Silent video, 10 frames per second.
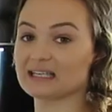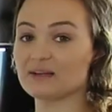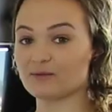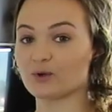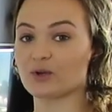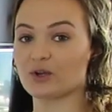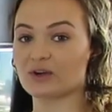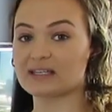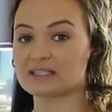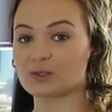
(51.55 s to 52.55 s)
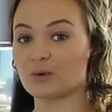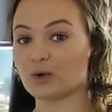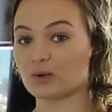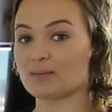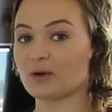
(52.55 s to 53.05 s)
If you're curious to
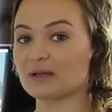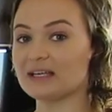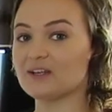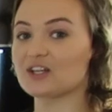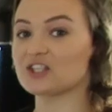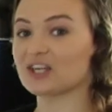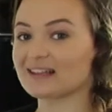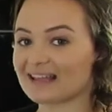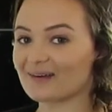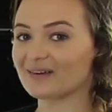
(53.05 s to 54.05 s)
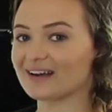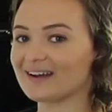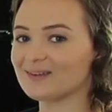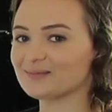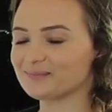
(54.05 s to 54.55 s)
work remotely, you can check that one out.